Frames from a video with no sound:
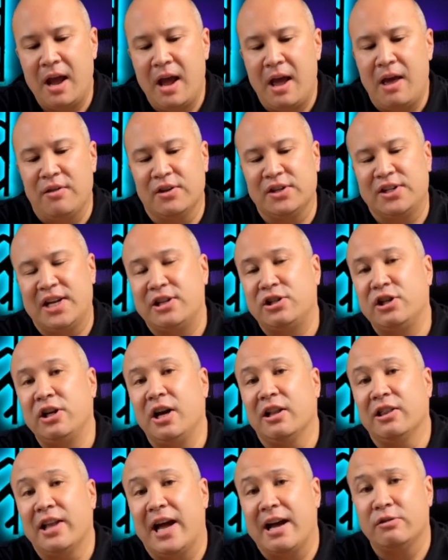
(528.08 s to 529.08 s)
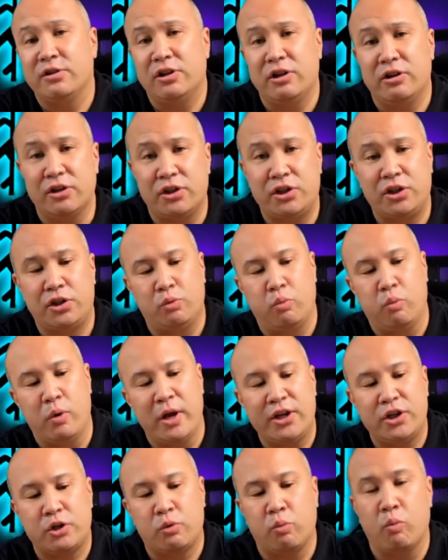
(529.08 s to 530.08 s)
This actually allows you to
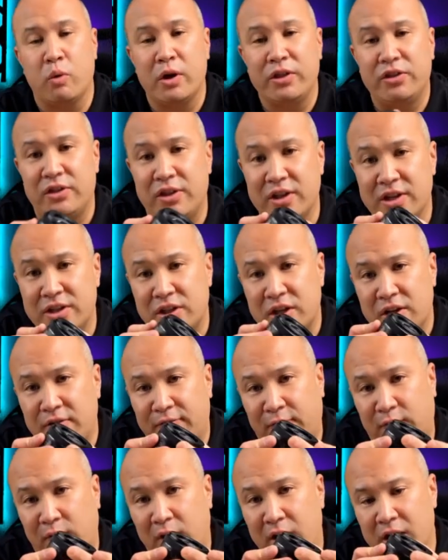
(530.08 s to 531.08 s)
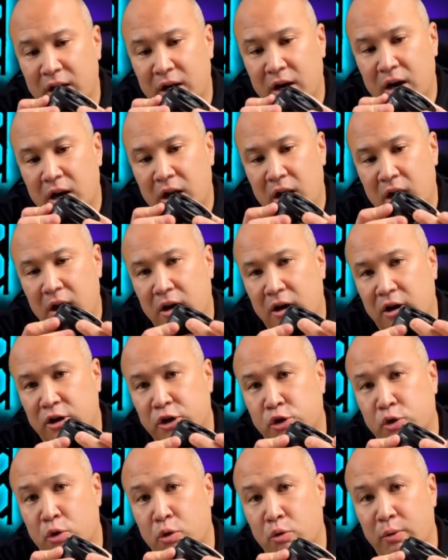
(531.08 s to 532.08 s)
switch what this front
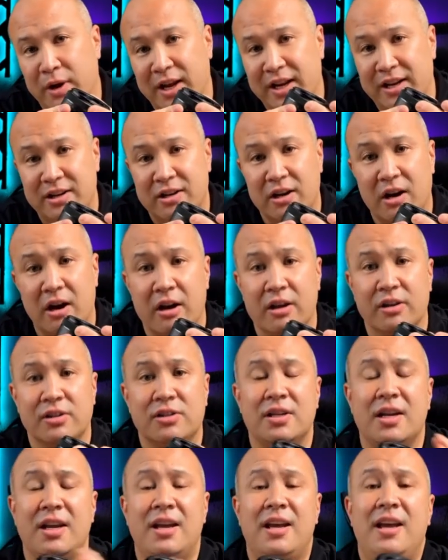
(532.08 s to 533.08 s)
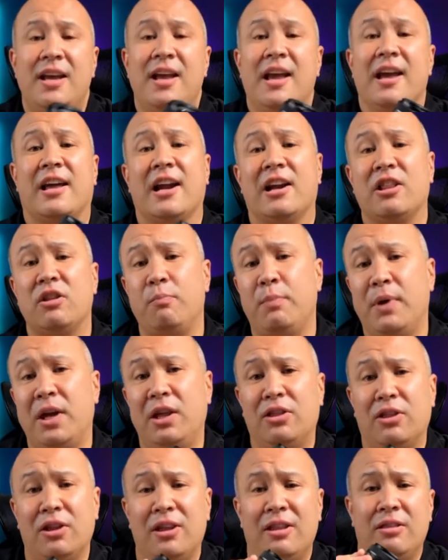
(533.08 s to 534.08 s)
control ring does. It can either be
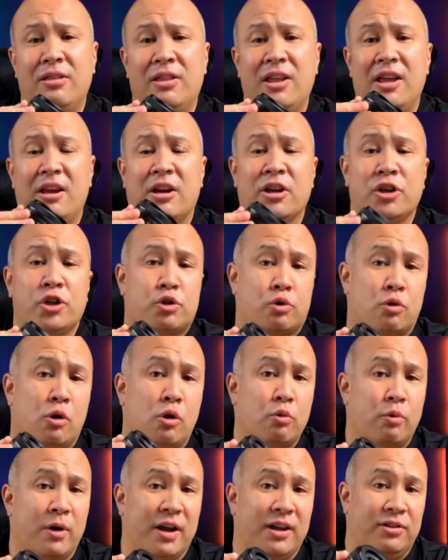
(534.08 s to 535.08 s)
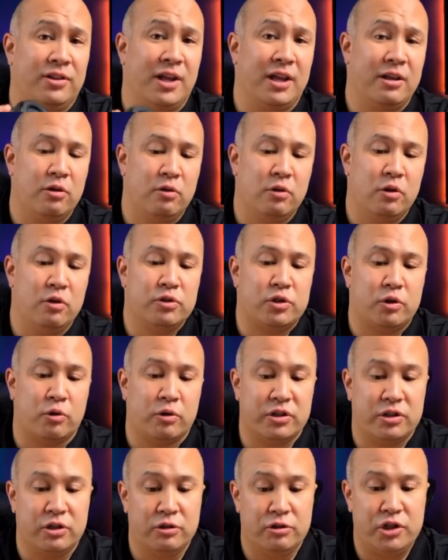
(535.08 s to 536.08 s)
the, the control ring that you use in
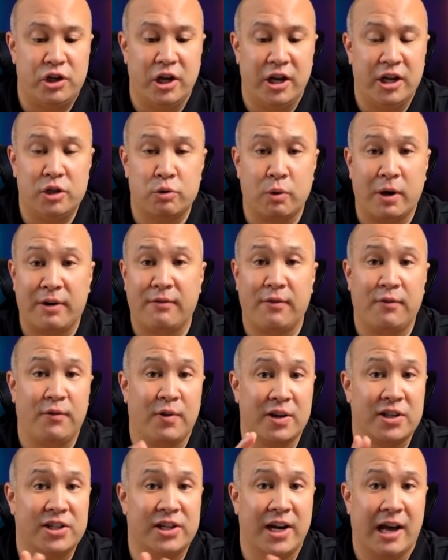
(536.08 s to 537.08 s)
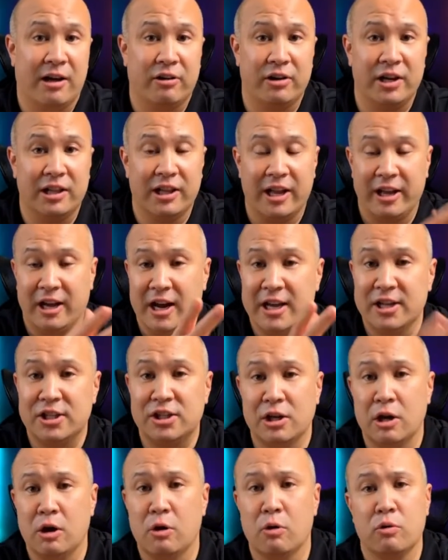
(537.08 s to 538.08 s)
order to change whatever functionality like
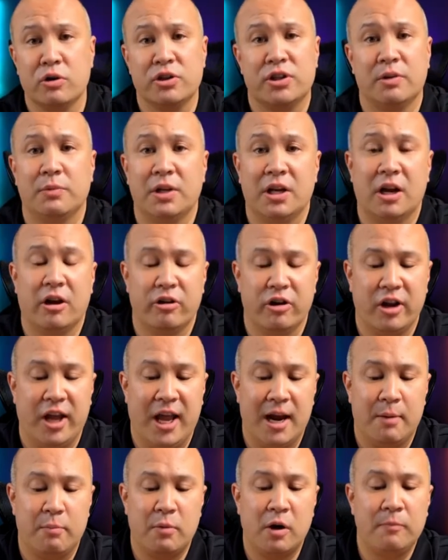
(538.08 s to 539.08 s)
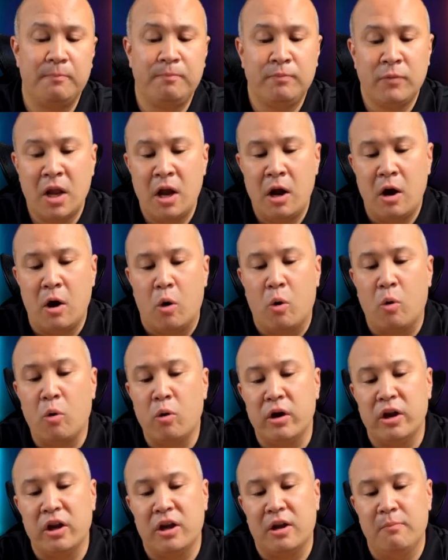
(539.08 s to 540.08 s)
ISO or something on your camera, or
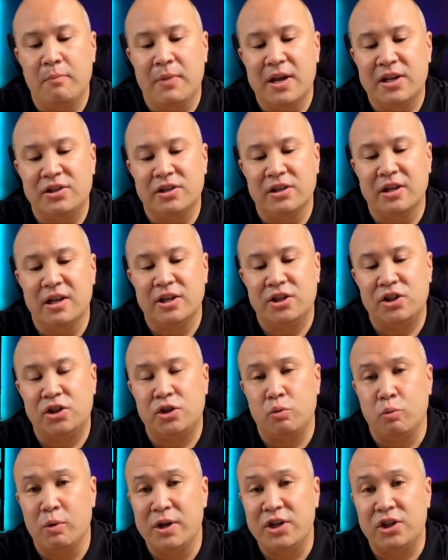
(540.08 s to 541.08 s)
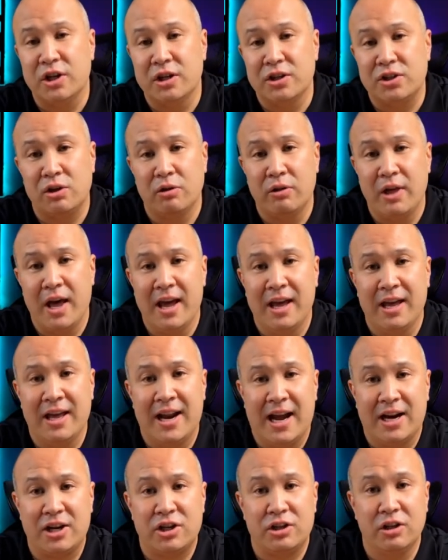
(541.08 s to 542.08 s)
you can basically switch it so that it
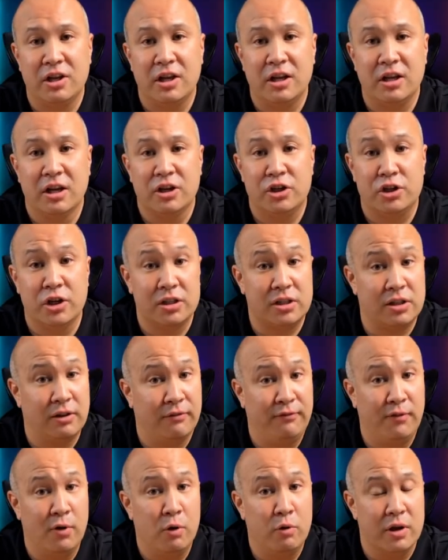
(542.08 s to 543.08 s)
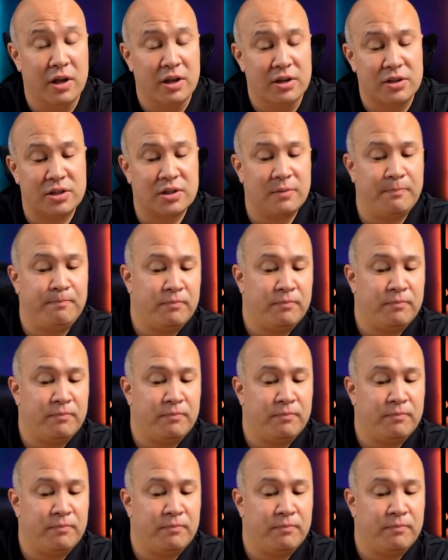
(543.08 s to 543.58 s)
actually adjusts the focus.